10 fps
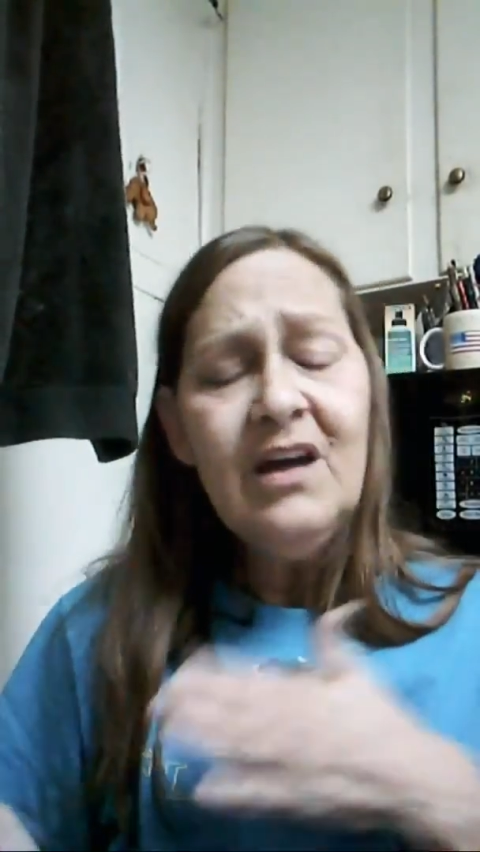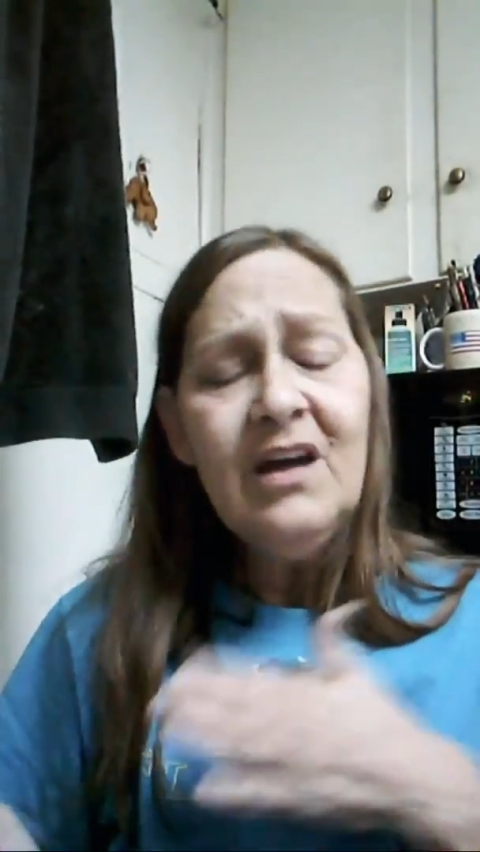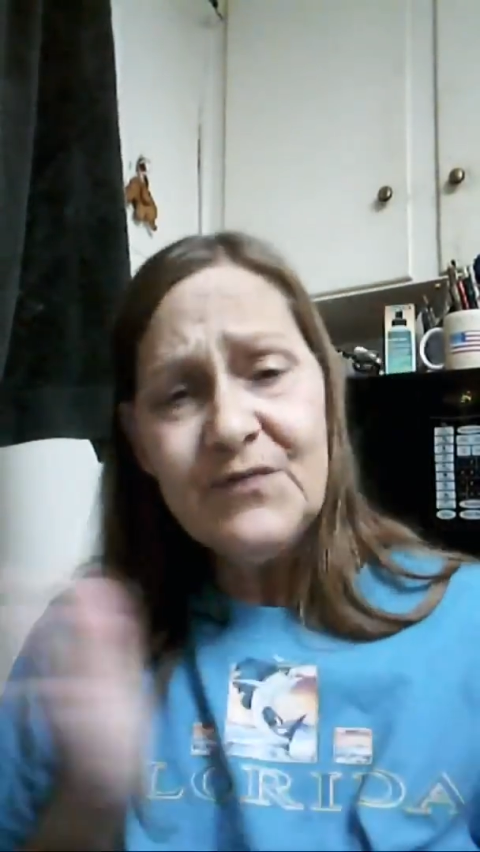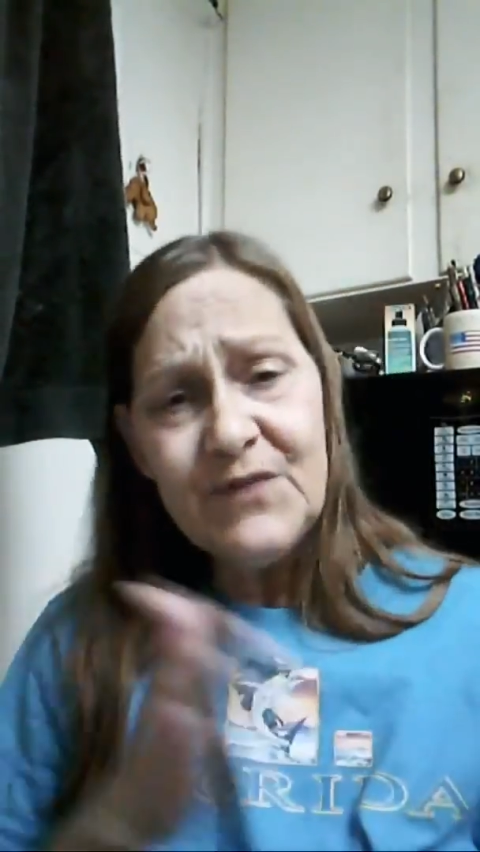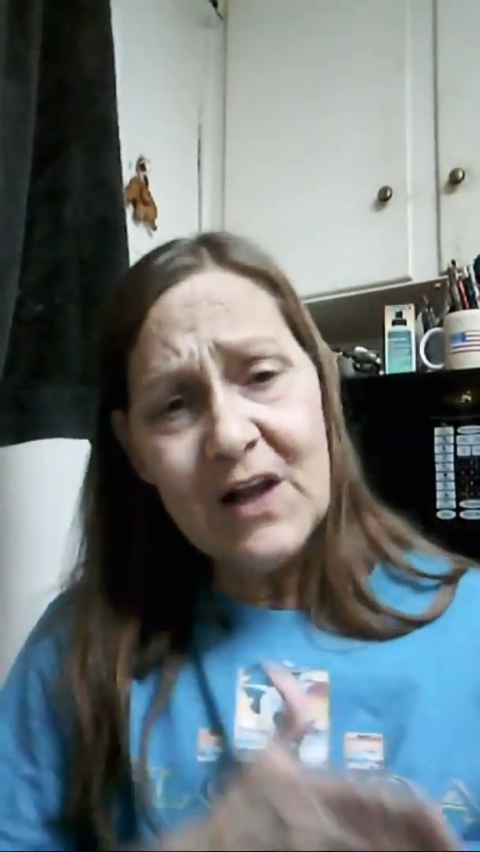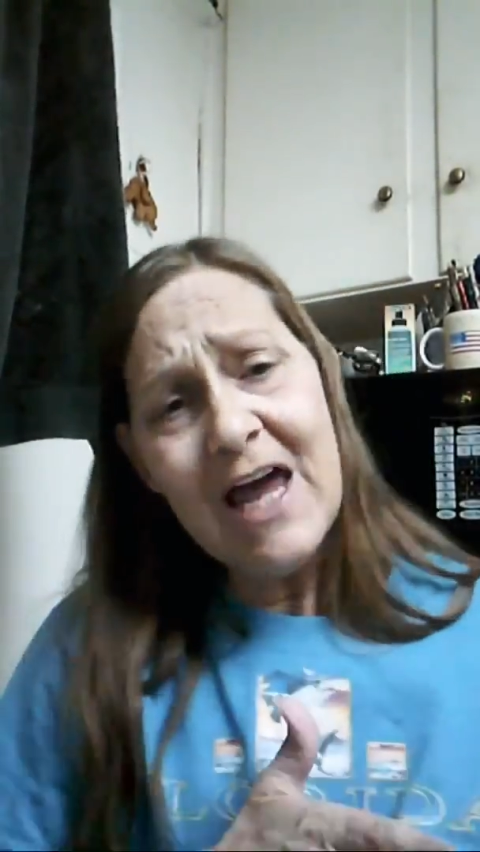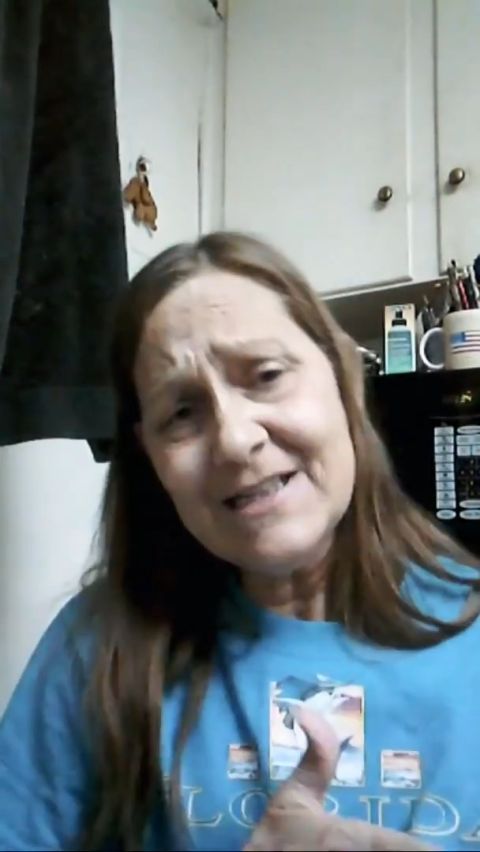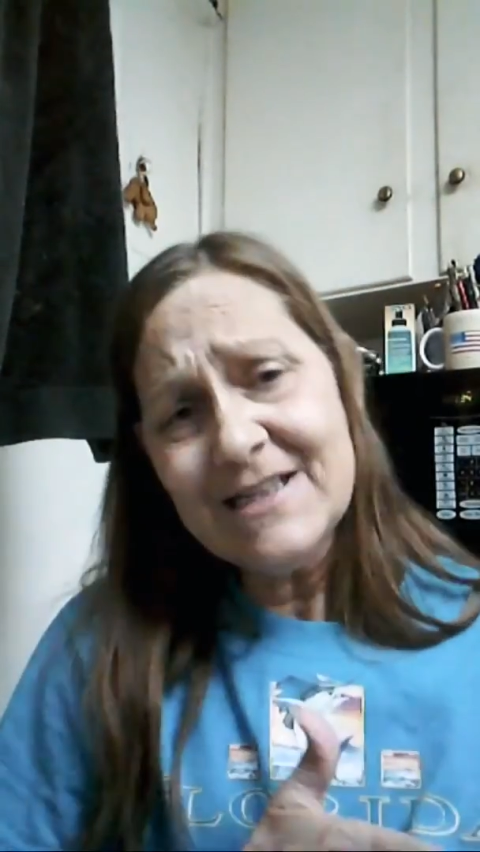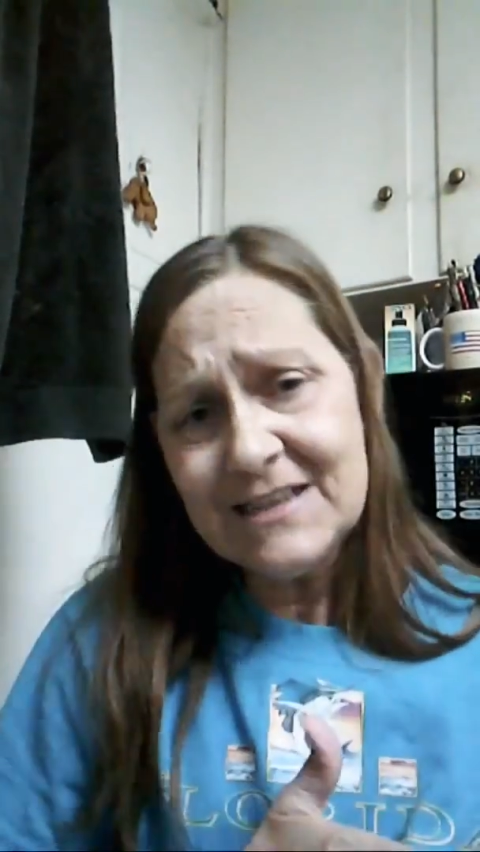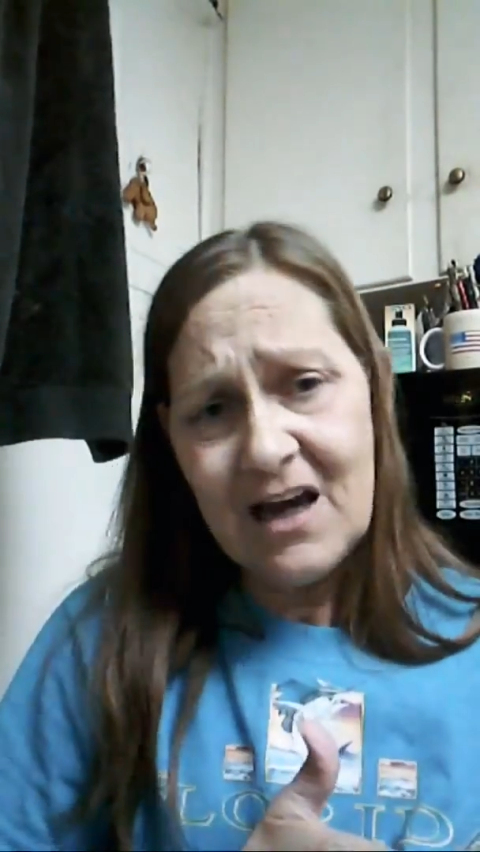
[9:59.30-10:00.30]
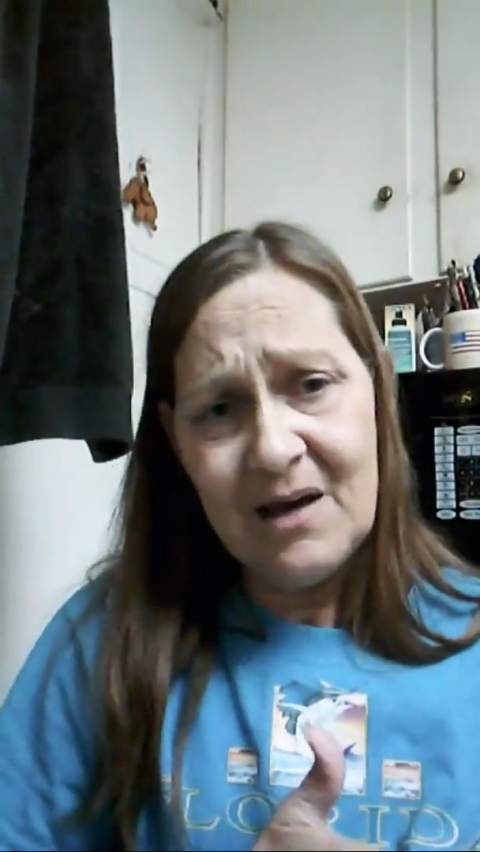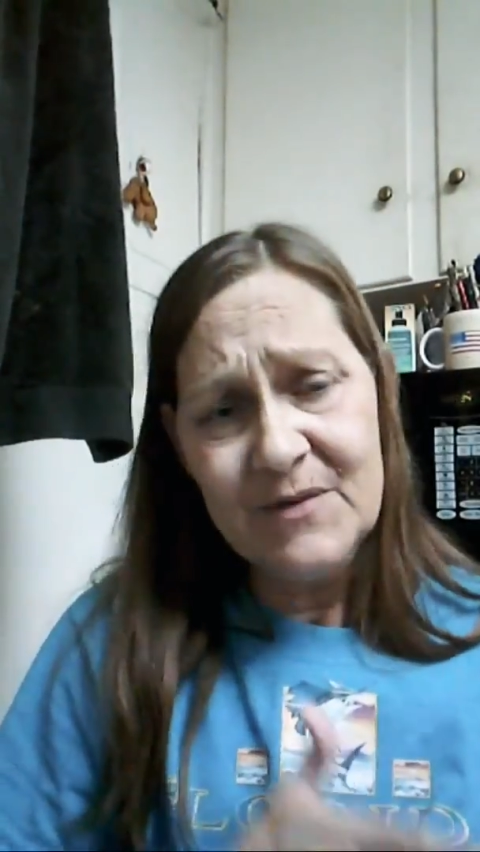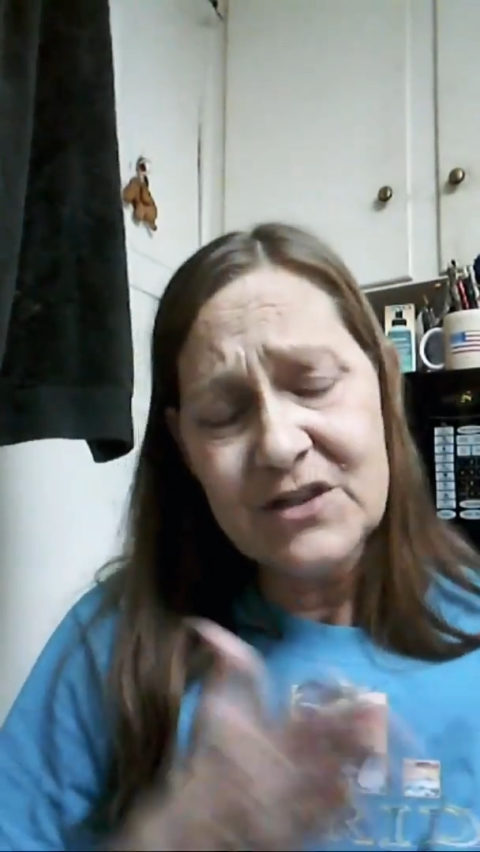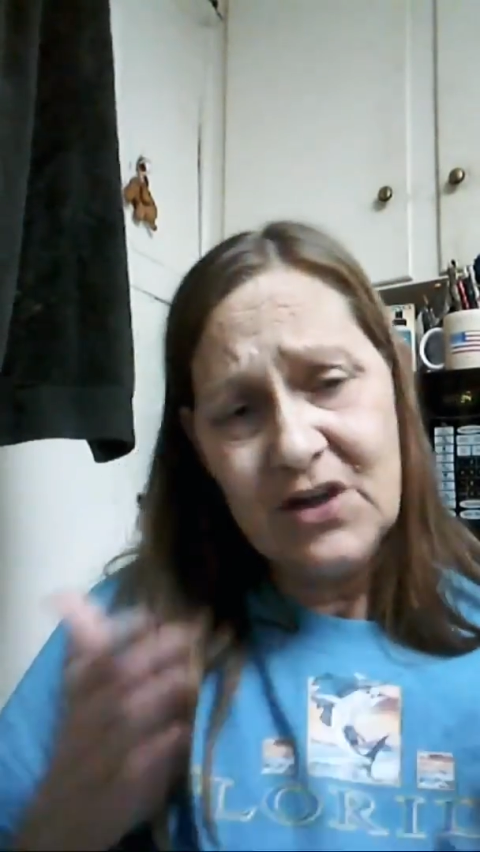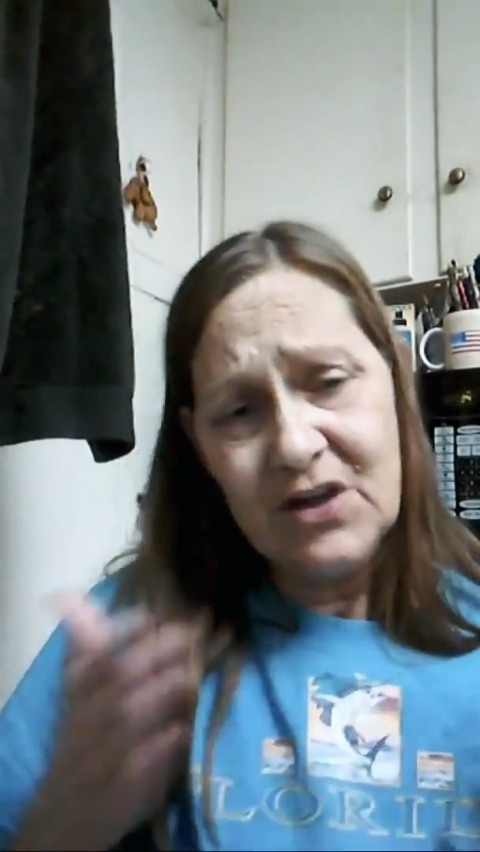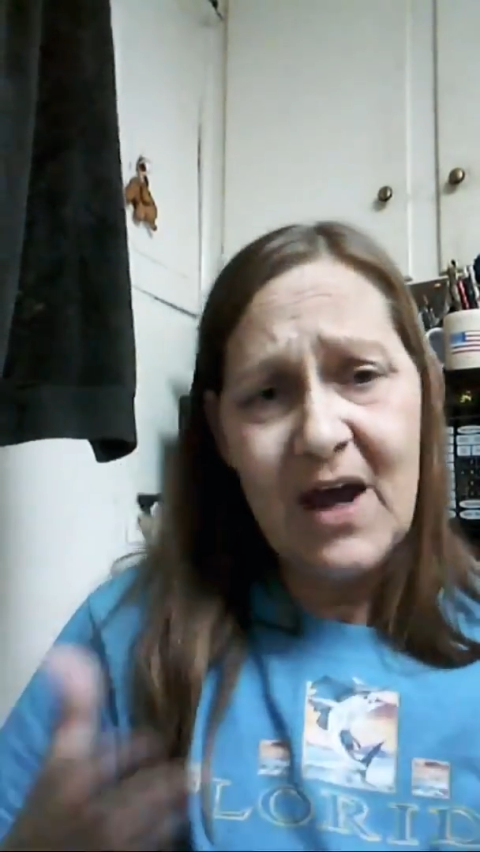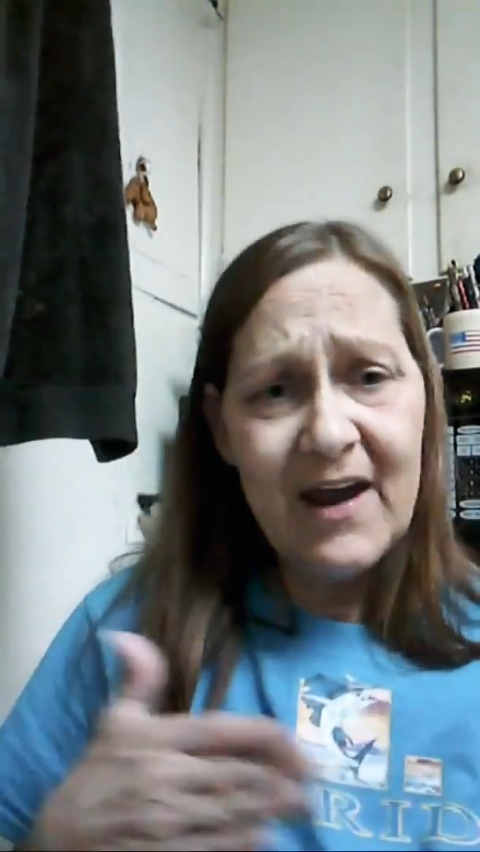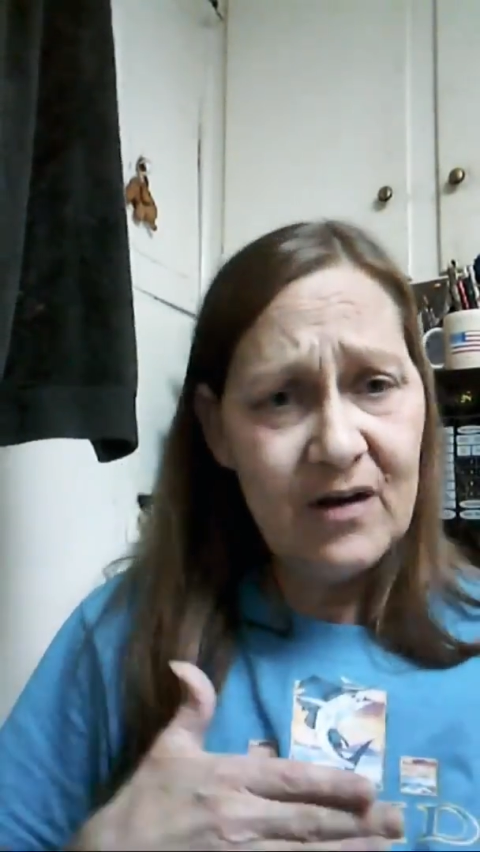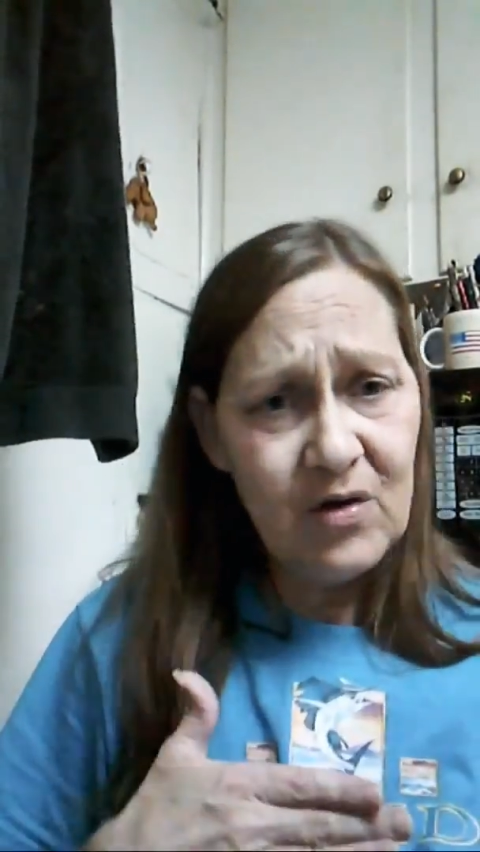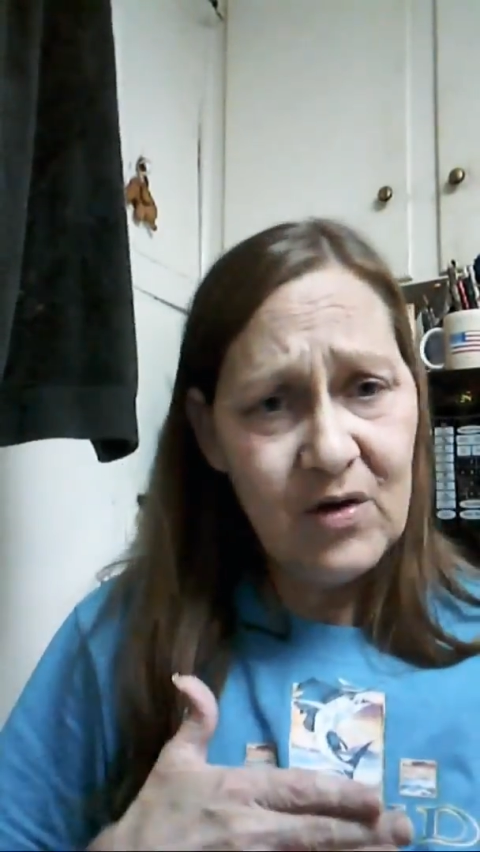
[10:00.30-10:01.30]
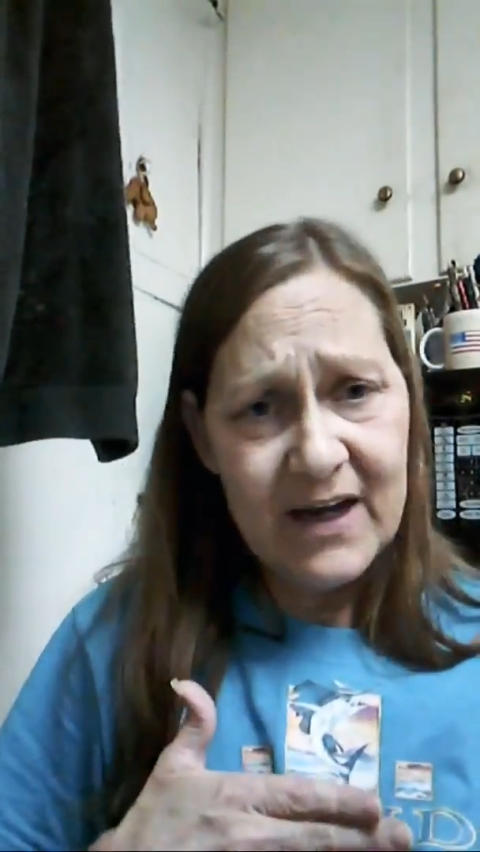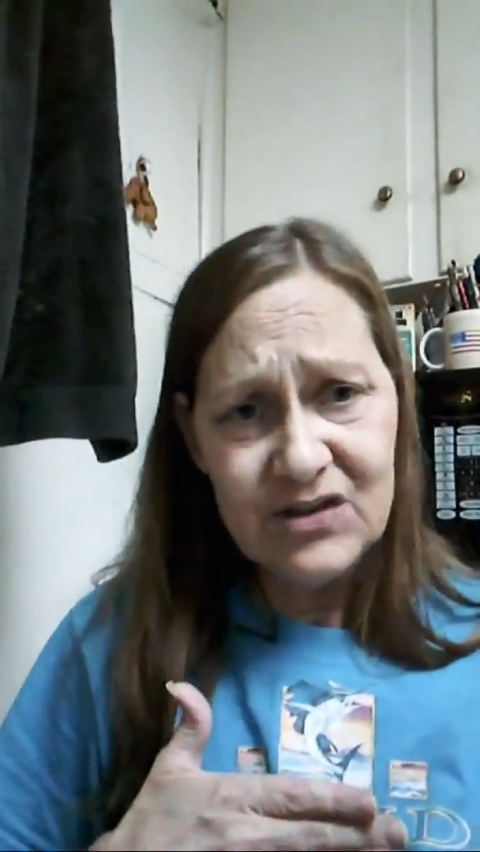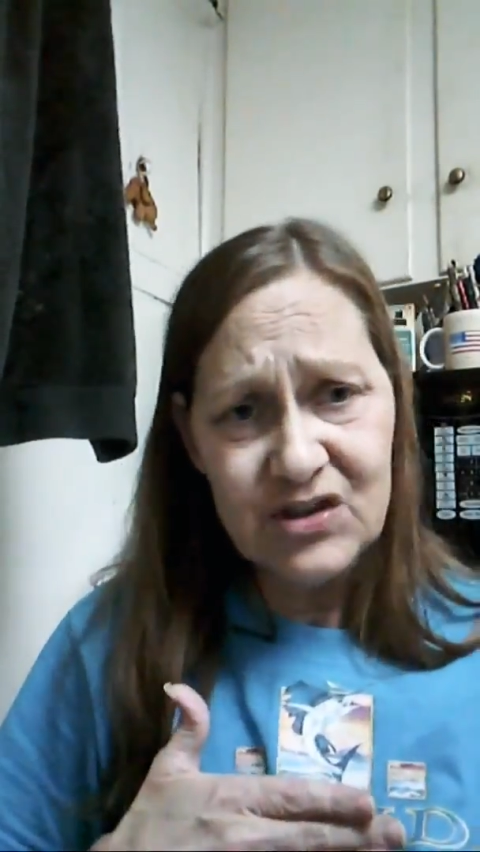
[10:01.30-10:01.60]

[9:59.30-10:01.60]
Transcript: the last time the zodiacal ages